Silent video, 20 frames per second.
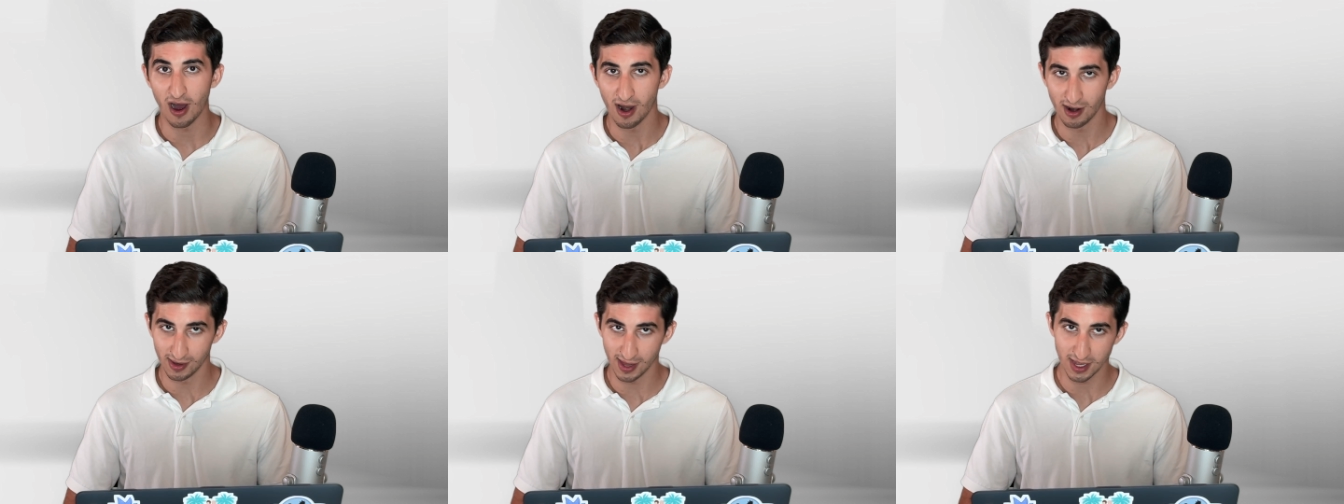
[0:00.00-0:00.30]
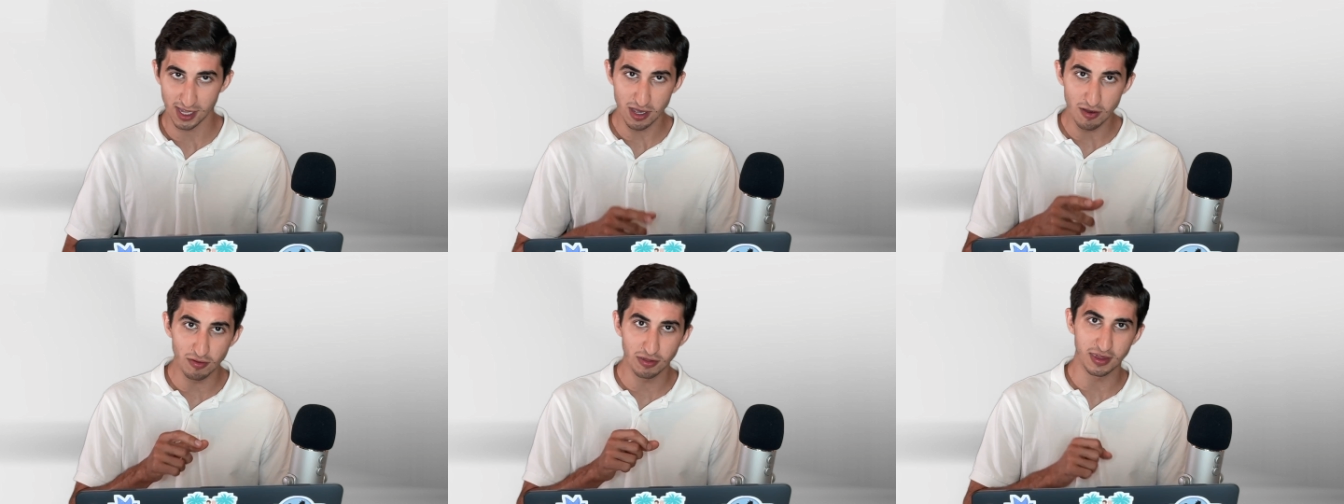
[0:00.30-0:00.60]
I'll let
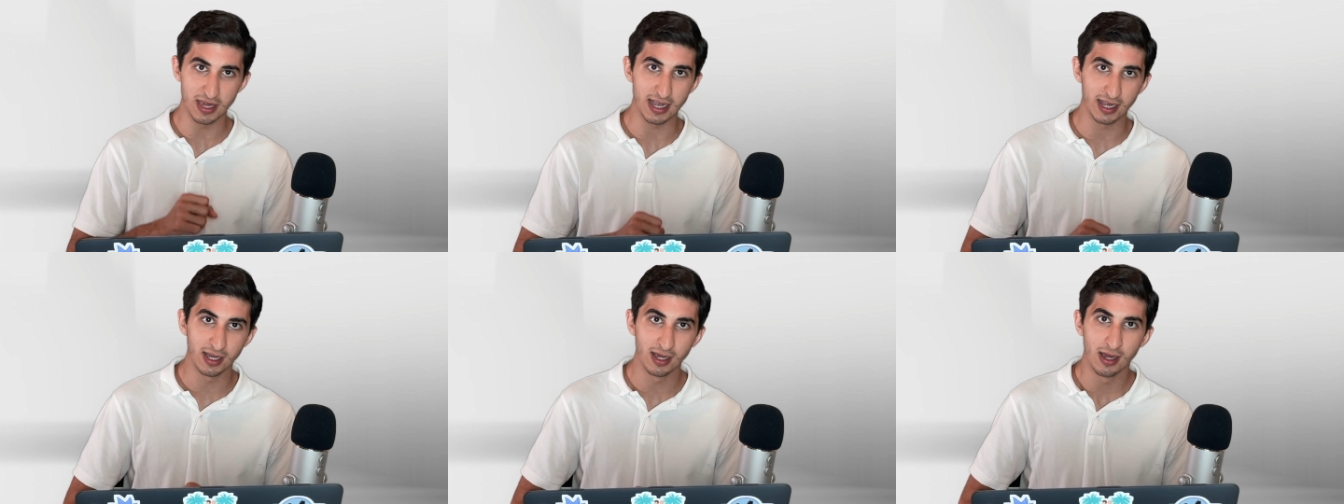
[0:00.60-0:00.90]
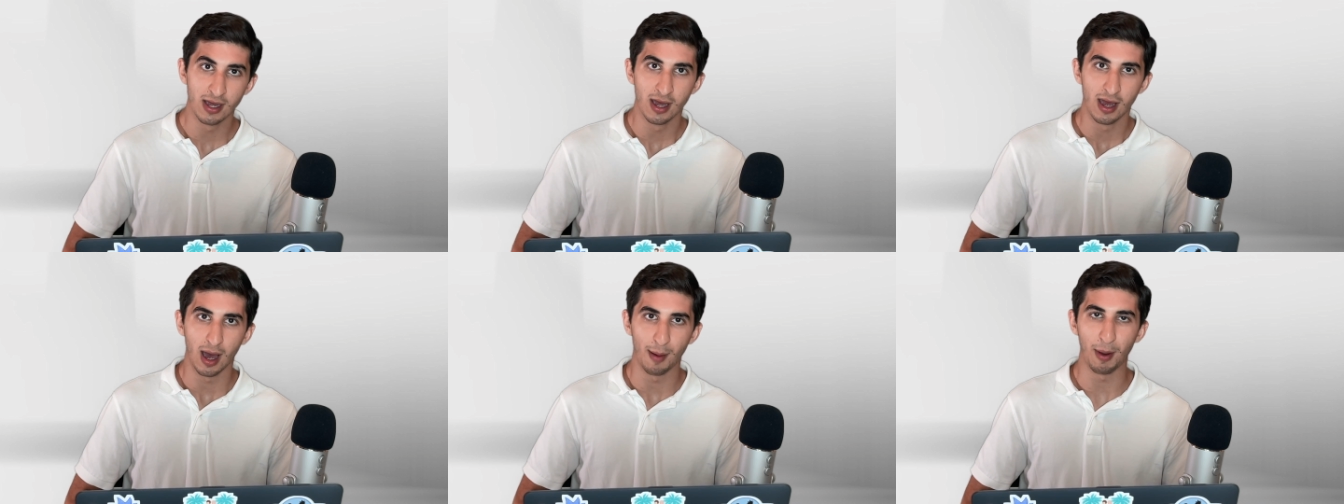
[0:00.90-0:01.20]
you think
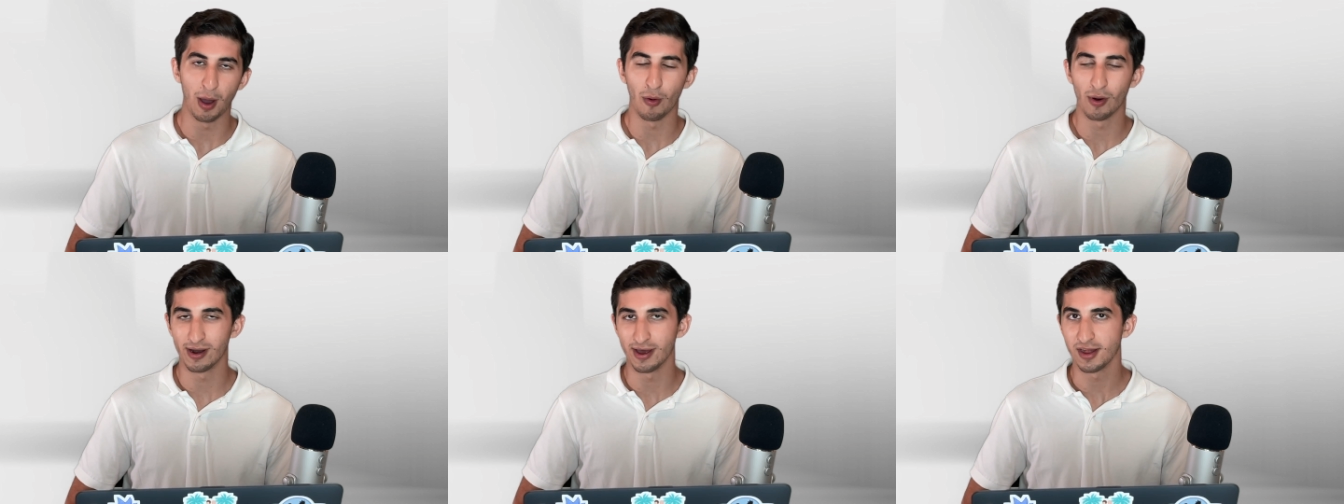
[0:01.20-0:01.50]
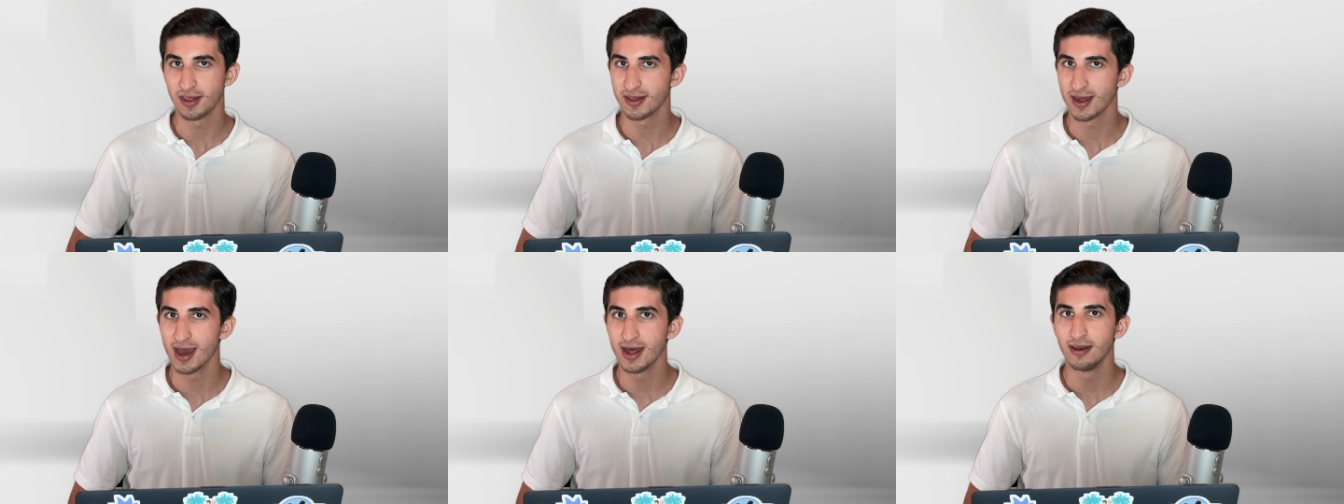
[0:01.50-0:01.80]
about what I
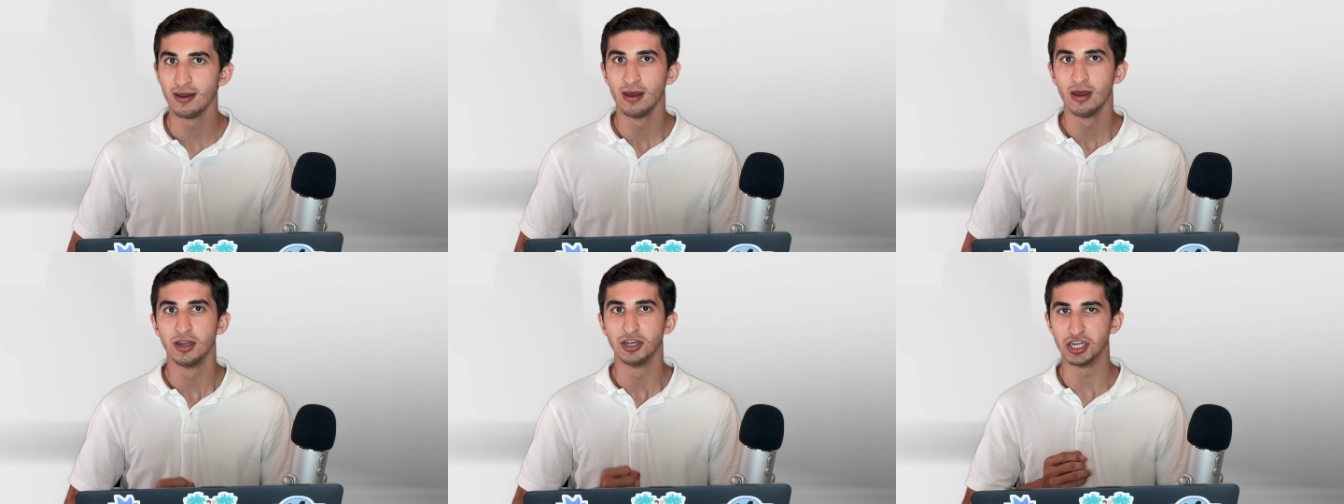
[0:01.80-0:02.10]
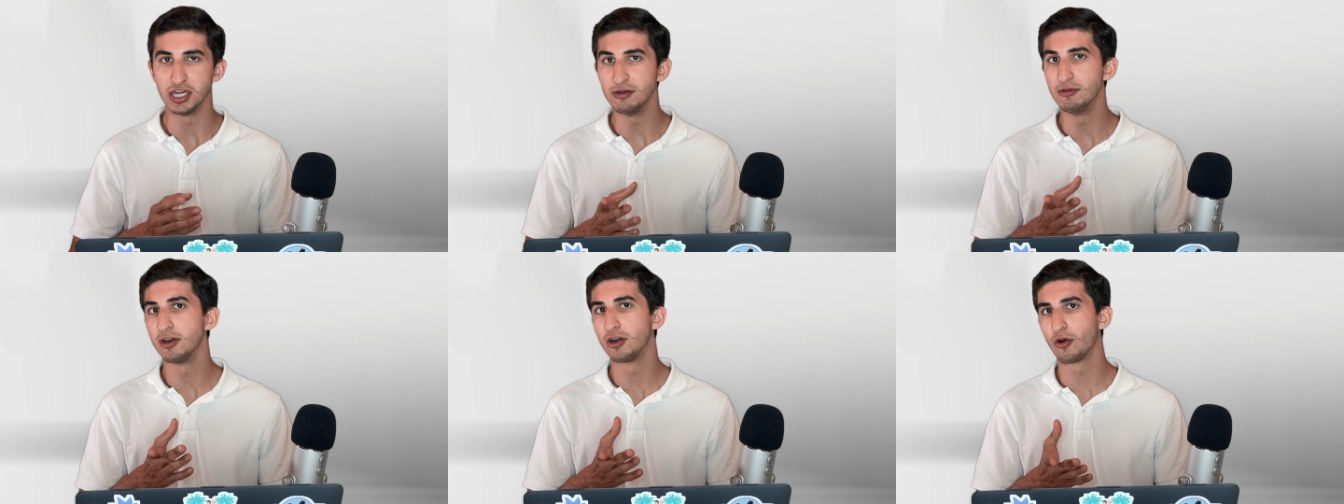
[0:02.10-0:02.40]
said. Do
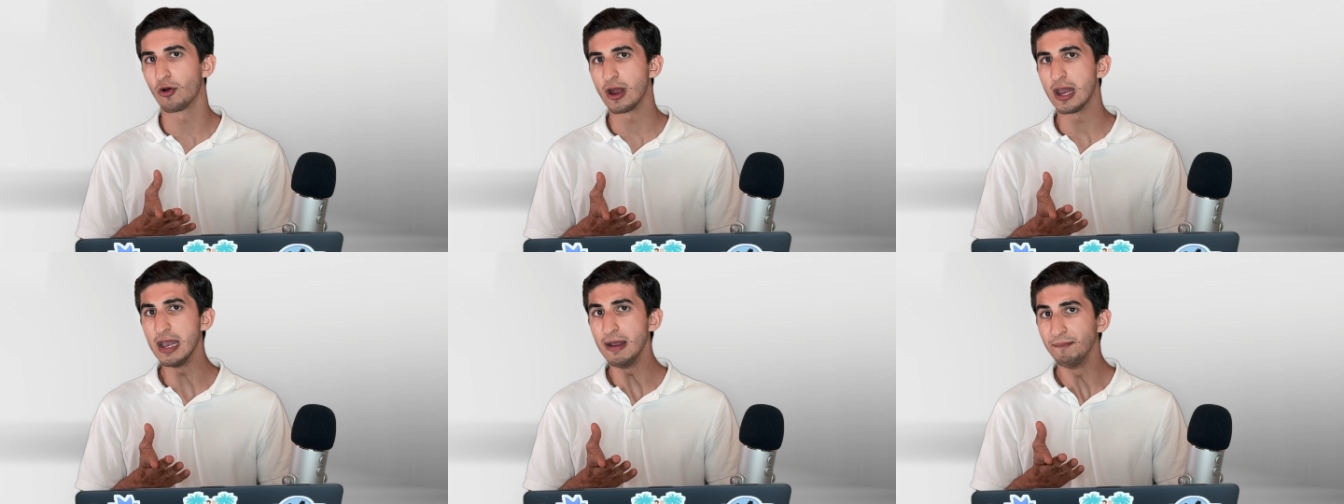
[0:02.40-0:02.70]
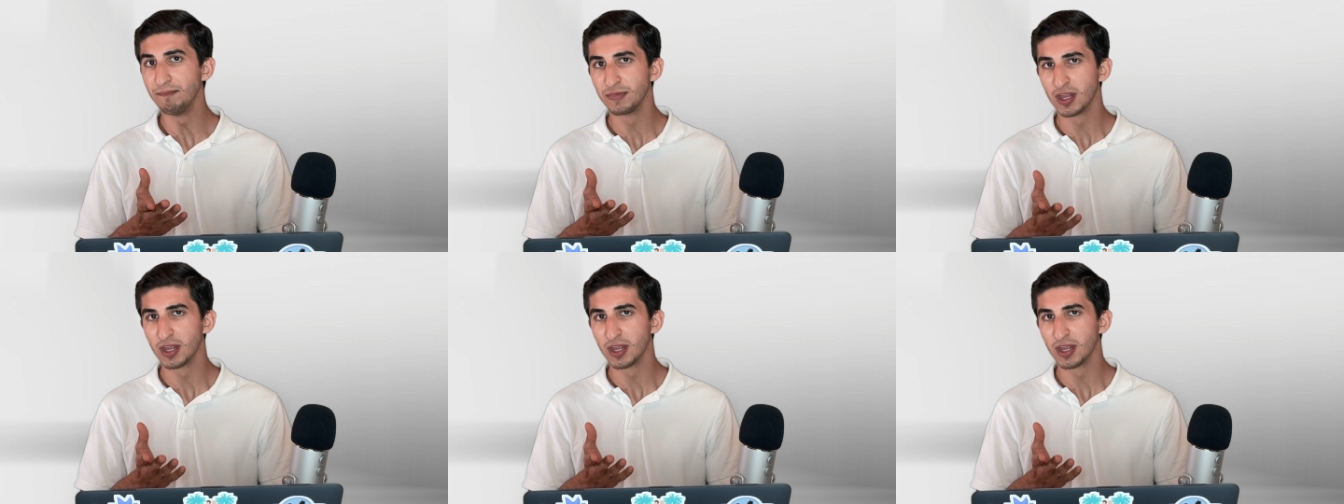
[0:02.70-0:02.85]
you agree?